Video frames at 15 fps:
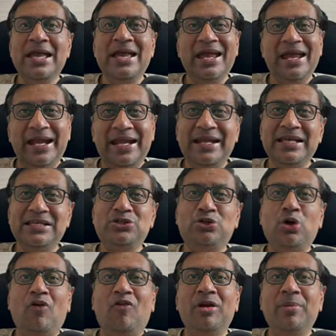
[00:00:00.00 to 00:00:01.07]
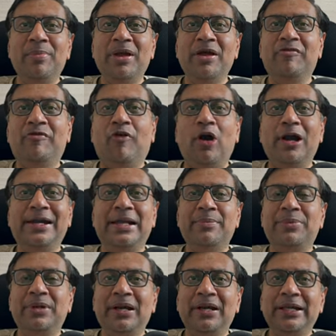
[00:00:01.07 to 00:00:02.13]
Indus Tower may fall
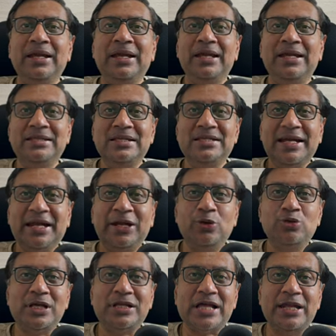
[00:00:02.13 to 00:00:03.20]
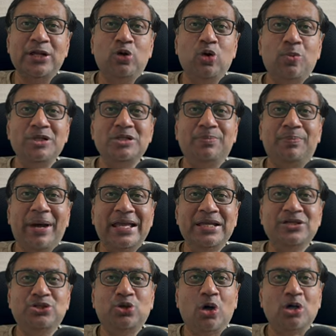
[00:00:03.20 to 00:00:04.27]
temporarily. In the second news, Adani Group is buying
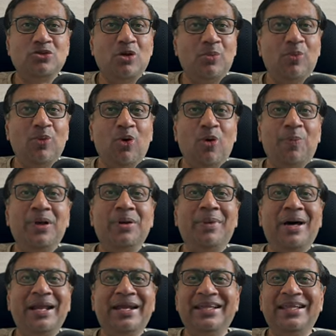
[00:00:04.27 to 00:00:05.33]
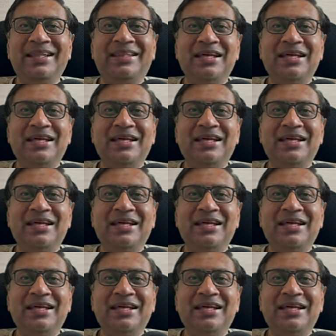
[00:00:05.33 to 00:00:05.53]
stocks from open market.